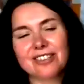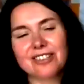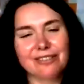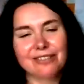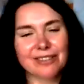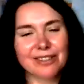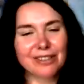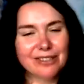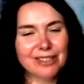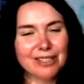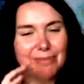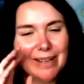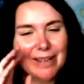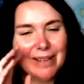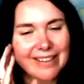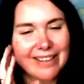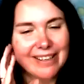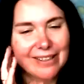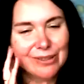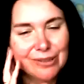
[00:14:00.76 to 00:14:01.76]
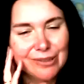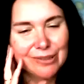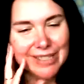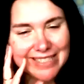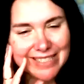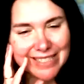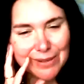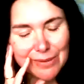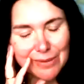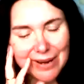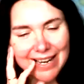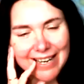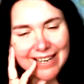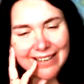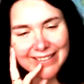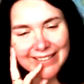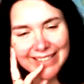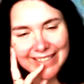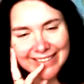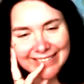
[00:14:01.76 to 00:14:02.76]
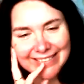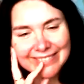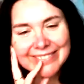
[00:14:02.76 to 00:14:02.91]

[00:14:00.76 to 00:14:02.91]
I forgot about that already. Wow, yeah.